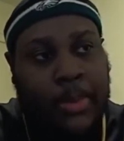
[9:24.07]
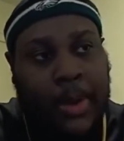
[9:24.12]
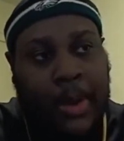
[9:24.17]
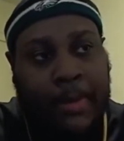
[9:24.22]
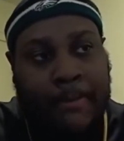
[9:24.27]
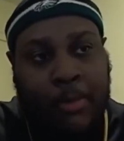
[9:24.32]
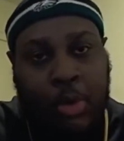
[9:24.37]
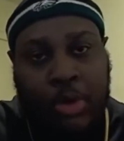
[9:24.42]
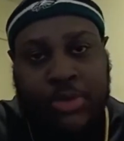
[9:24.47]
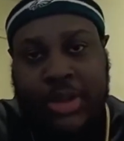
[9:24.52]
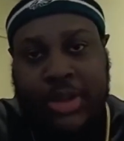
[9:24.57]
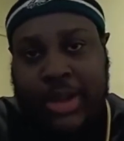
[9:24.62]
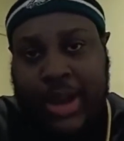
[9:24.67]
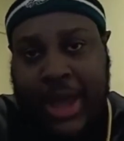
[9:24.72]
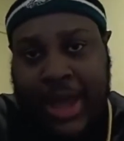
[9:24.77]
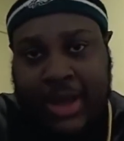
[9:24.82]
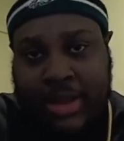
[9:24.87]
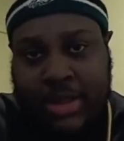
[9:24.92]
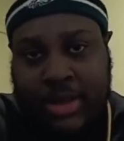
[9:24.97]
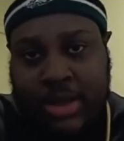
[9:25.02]
more than
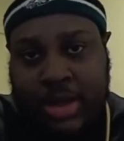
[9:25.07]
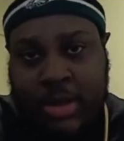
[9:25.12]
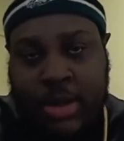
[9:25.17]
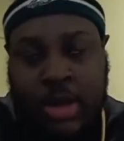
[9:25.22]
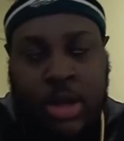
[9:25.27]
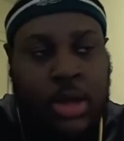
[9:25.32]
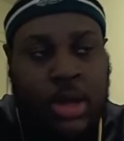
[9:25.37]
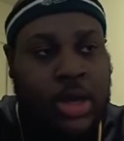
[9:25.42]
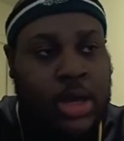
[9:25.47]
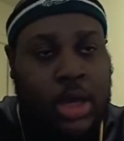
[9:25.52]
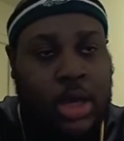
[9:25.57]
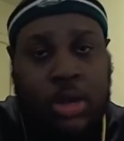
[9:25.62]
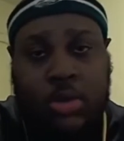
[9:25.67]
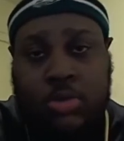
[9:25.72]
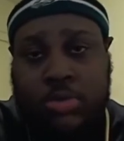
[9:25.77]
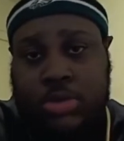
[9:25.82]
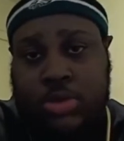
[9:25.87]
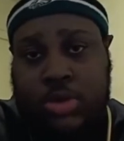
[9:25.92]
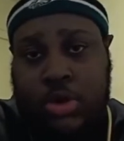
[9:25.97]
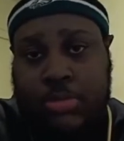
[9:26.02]
likely,
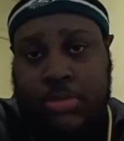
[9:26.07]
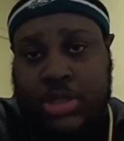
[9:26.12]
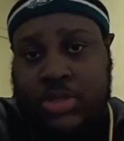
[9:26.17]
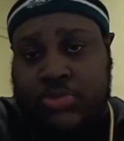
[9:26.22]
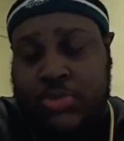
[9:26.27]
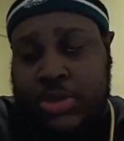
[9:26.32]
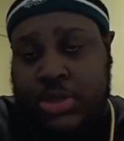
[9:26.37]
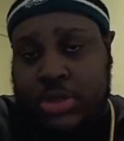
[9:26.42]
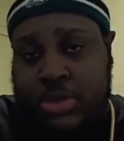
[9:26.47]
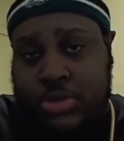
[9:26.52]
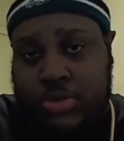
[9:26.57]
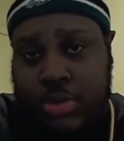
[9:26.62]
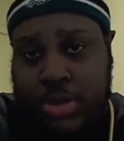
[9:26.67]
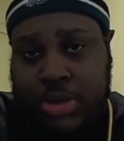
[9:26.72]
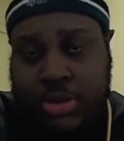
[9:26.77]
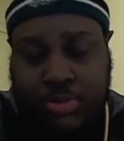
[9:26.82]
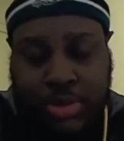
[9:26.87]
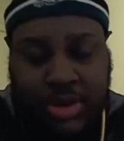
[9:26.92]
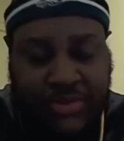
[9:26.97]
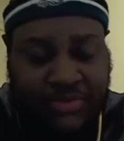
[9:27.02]
Eagles are going to be switching to a
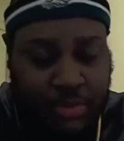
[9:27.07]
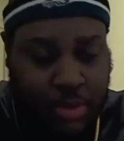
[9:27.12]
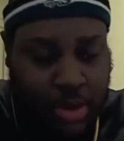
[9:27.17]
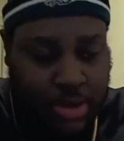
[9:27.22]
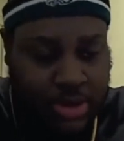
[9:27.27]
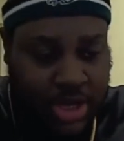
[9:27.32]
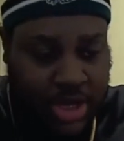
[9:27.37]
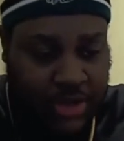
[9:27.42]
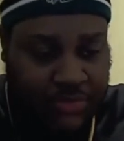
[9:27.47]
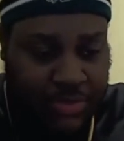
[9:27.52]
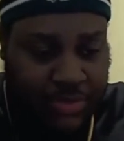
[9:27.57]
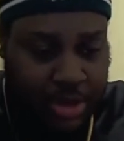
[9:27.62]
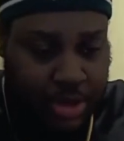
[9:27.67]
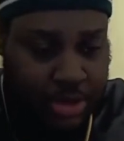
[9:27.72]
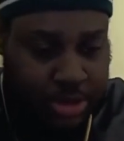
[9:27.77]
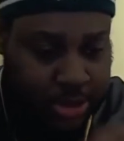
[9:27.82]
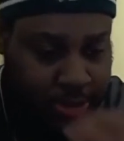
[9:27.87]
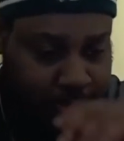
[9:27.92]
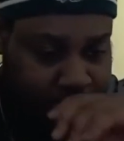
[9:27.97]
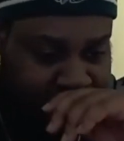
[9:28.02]
3-4 defense.